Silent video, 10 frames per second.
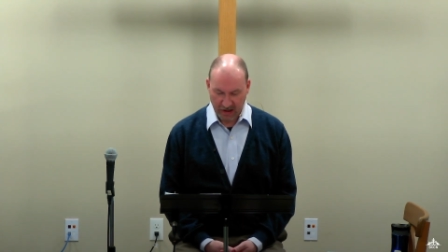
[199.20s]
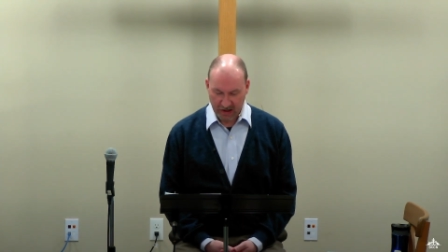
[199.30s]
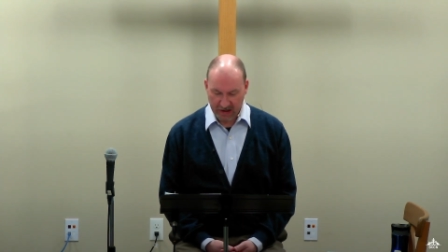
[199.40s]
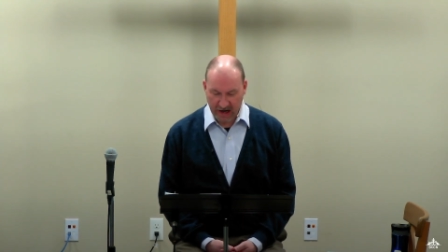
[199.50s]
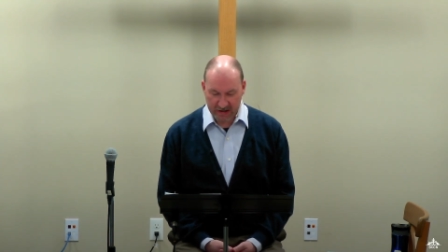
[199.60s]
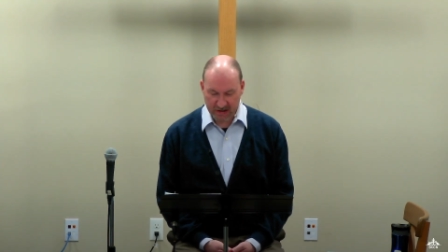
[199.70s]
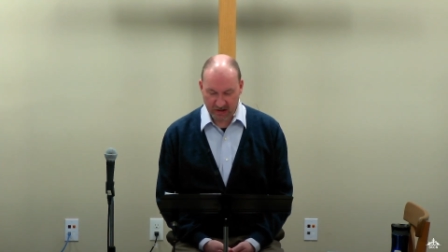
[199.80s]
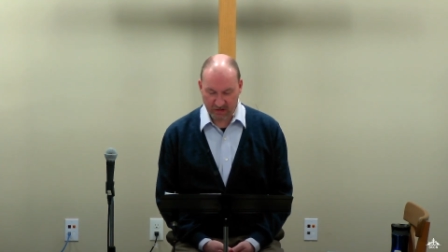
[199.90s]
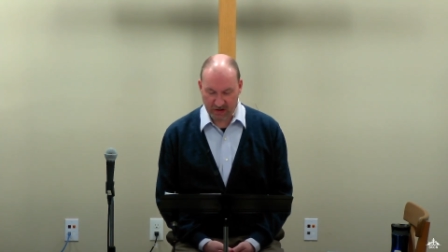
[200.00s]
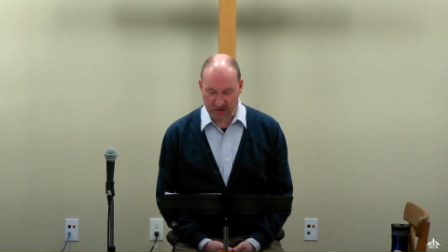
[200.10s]
Yes, the
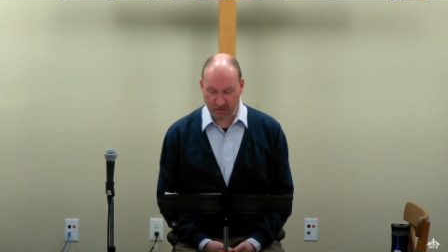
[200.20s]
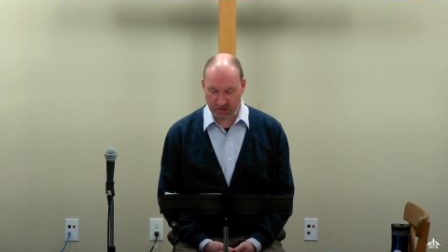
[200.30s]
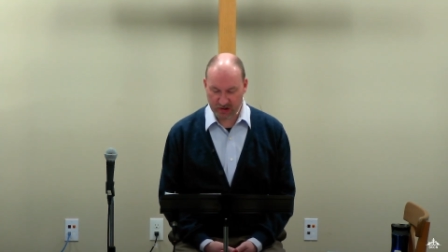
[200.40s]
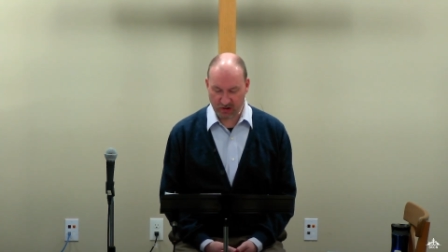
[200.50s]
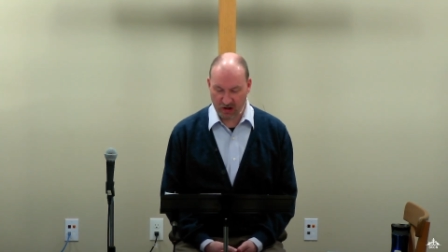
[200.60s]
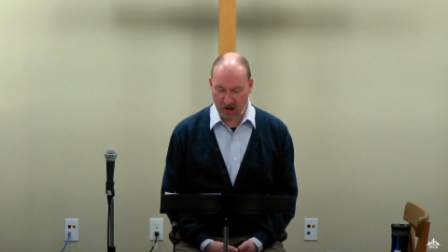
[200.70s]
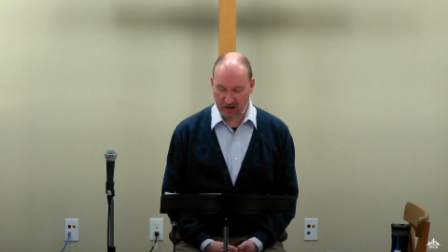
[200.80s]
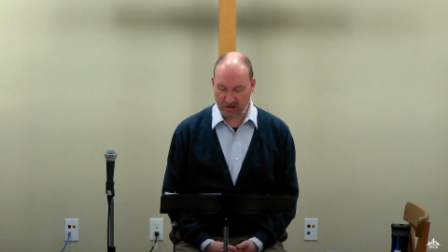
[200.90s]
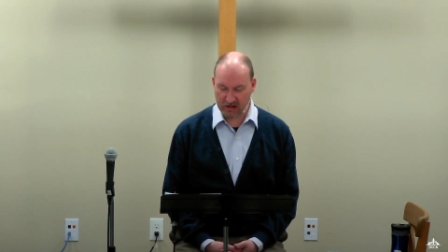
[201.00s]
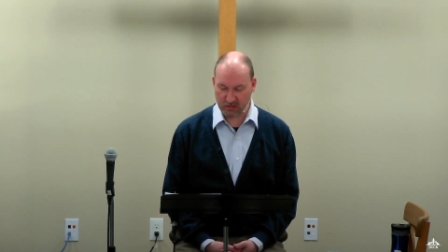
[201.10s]
division was along
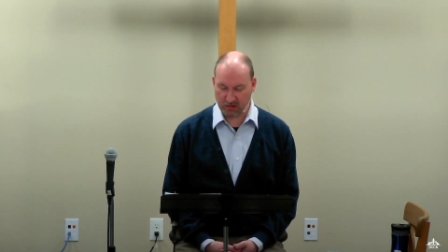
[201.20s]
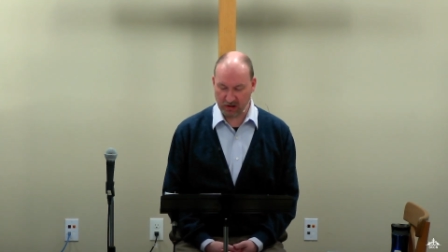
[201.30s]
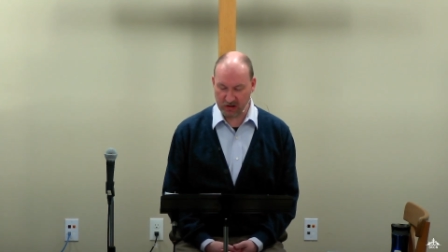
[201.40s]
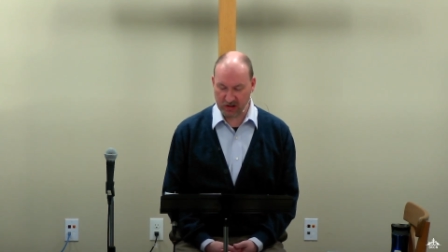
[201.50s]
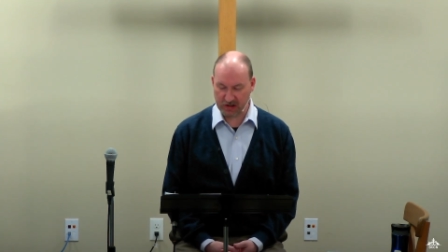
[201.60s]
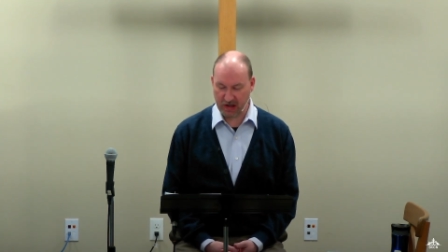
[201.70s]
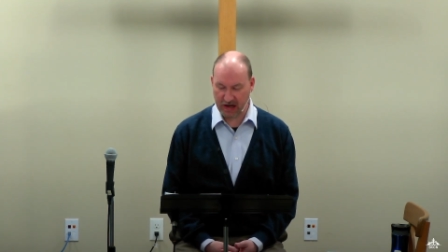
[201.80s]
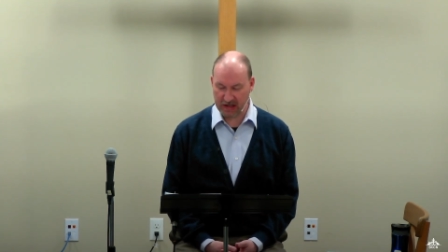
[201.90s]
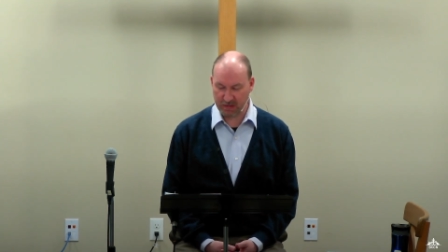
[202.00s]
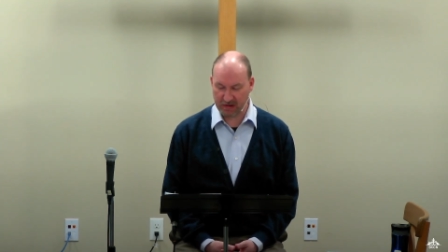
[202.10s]
these religious
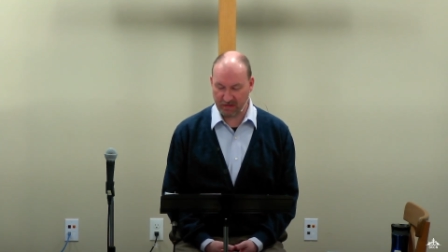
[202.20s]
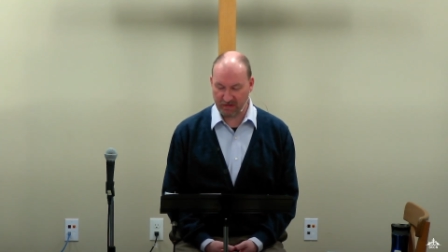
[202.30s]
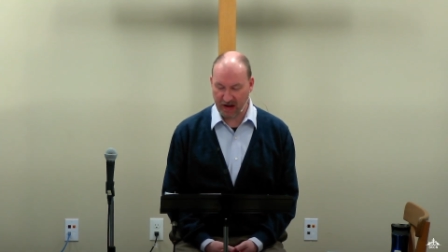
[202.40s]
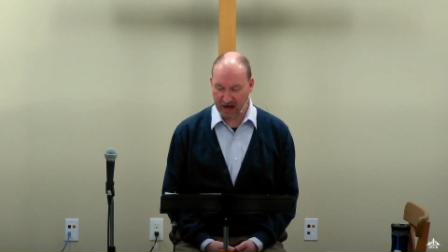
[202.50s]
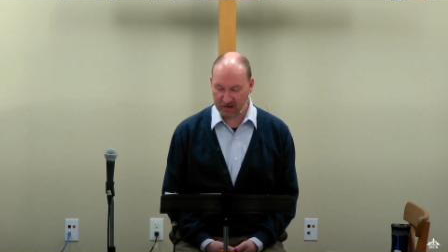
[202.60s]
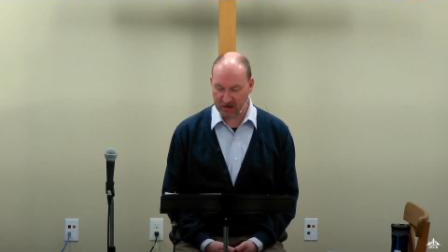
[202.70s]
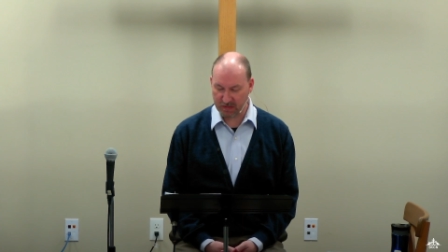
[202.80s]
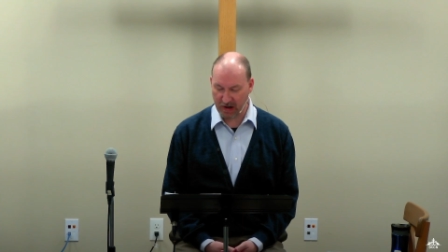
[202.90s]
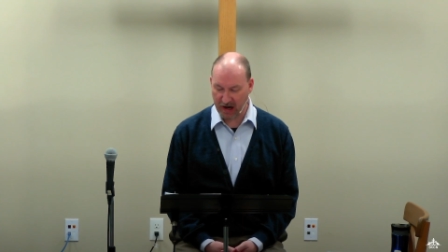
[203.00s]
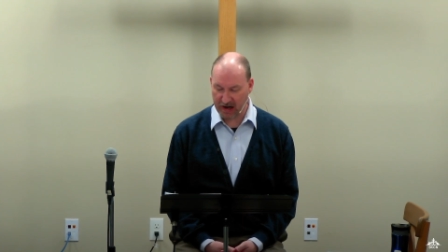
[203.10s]
lines, but the factors
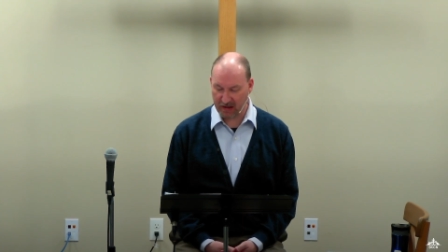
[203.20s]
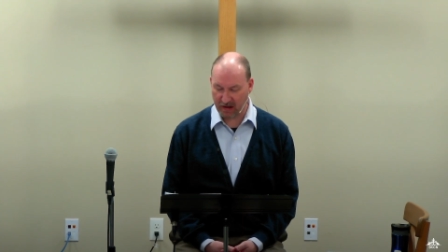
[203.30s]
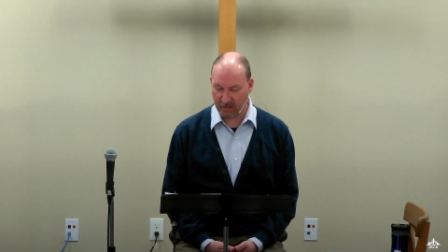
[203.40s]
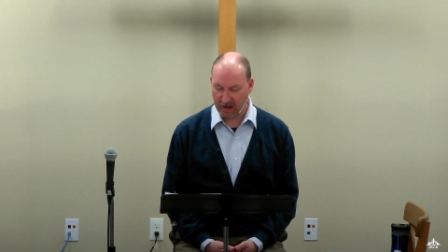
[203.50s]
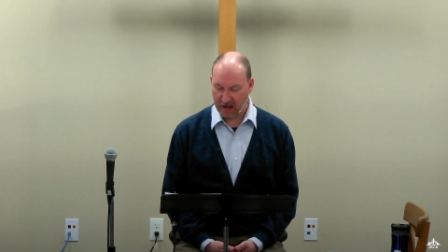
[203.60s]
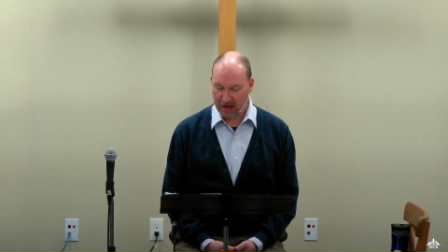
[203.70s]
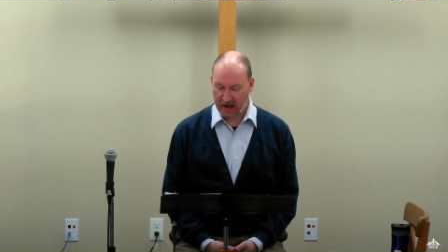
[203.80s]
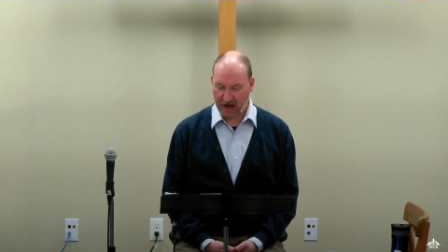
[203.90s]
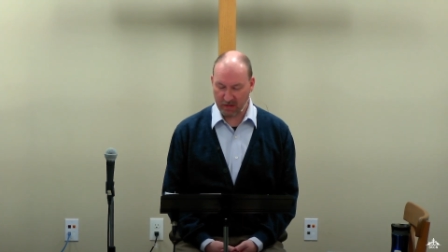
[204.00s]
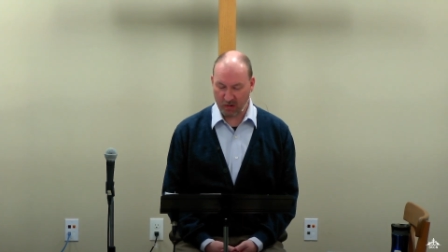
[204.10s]
behind them
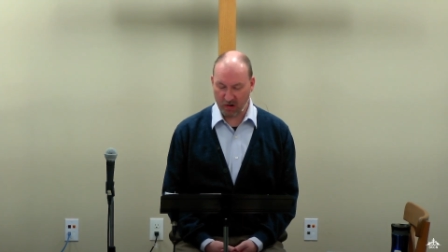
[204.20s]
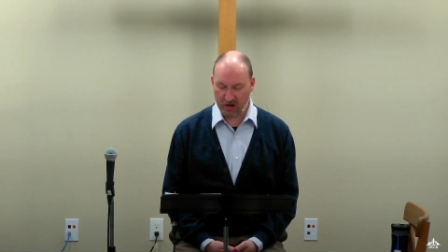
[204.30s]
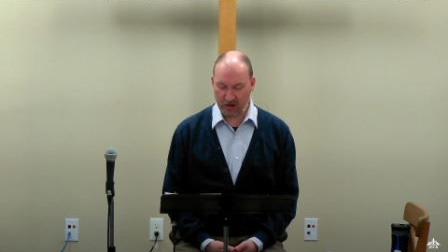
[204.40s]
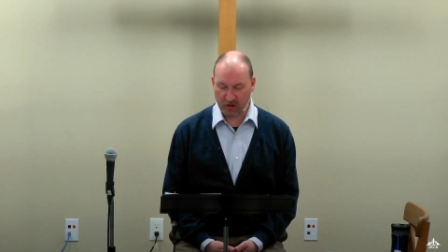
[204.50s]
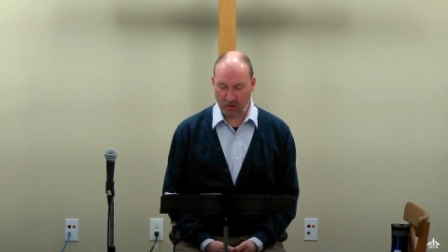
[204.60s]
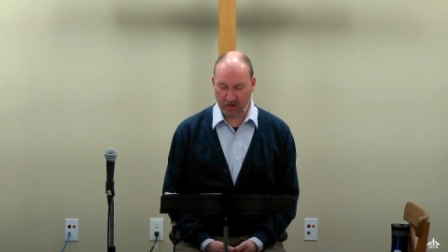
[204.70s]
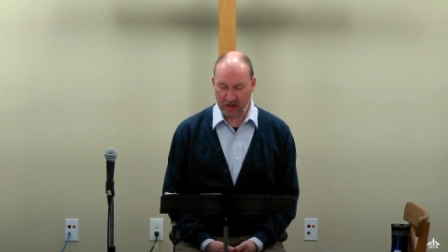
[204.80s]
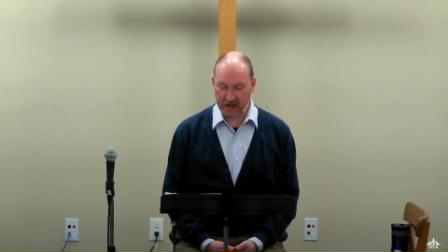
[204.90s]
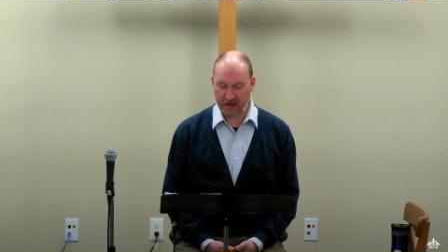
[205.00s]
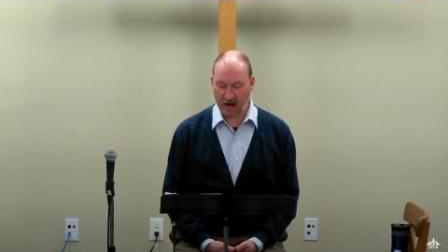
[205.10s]
had more to do with
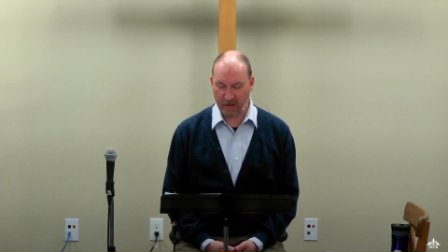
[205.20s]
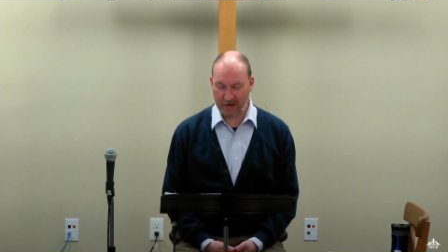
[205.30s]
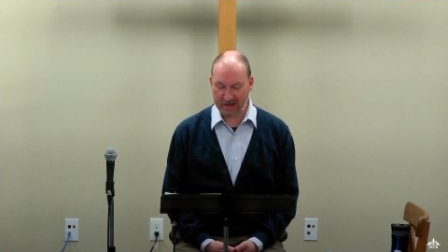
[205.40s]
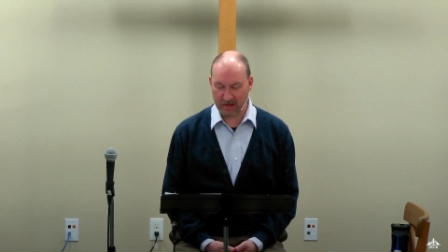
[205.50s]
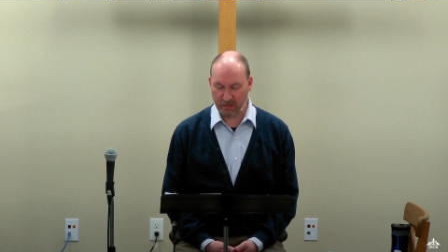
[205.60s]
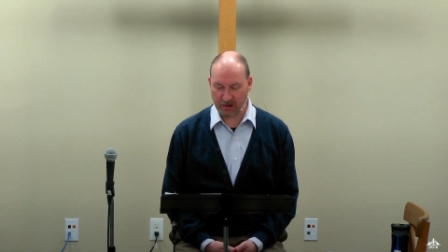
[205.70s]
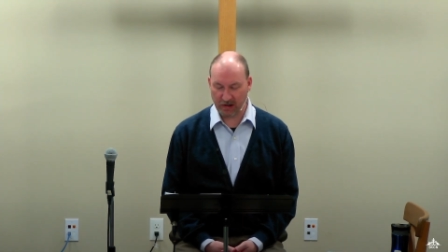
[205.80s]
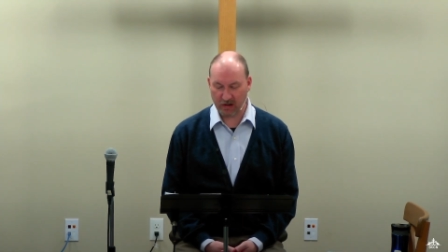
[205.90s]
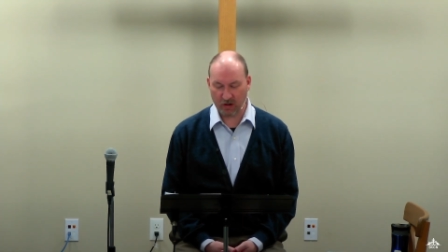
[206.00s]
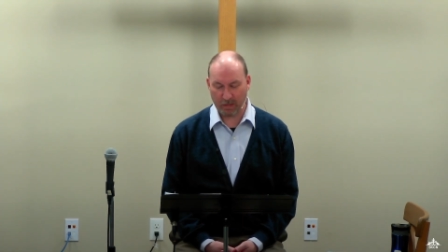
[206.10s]
economics and
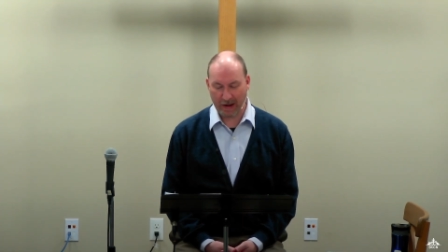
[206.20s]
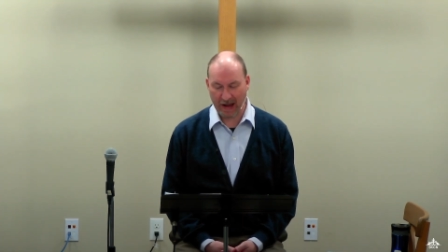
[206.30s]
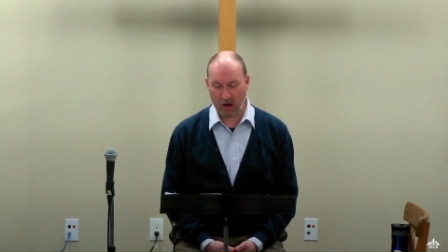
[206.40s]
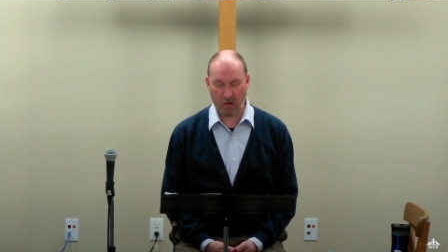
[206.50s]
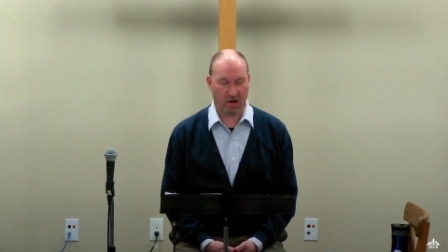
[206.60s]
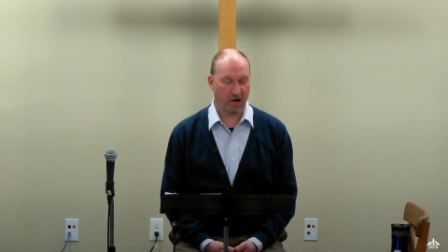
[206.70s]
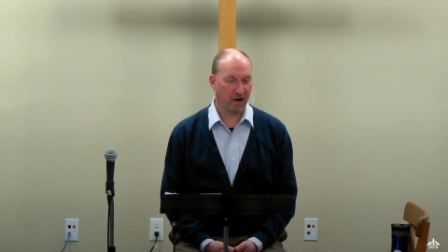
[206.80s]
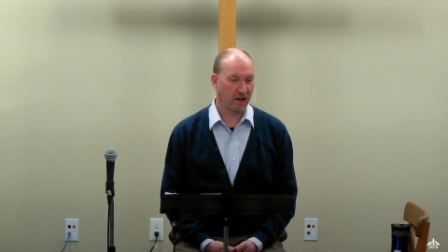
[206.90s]
political power